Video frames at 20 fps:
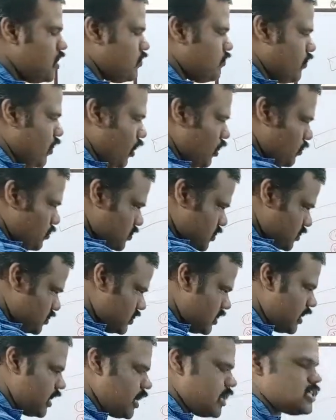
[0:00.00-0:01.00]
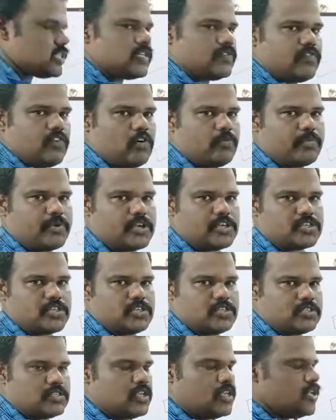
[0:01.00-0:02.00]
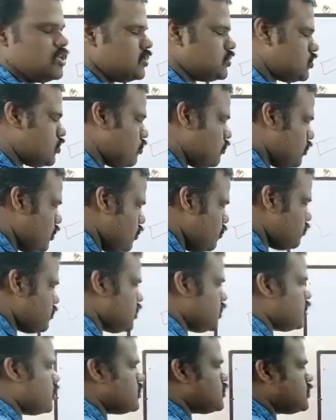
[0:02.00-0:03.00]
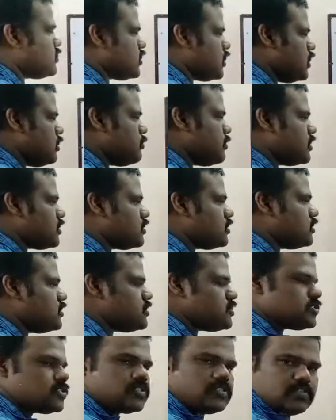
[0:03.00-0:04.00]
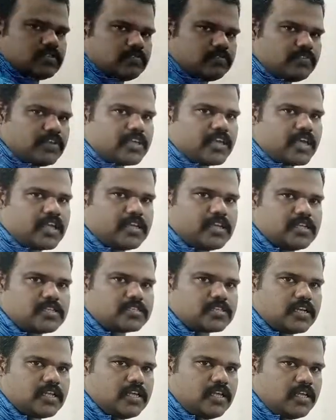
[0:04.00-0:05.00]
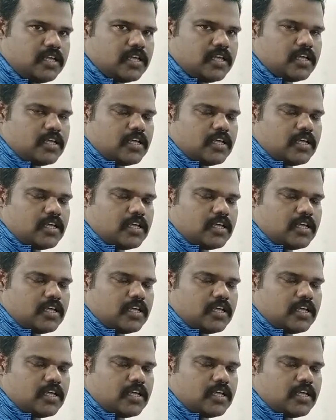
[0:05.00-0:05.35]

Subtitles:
follows a sequence of operations. So using these three methods, we can easily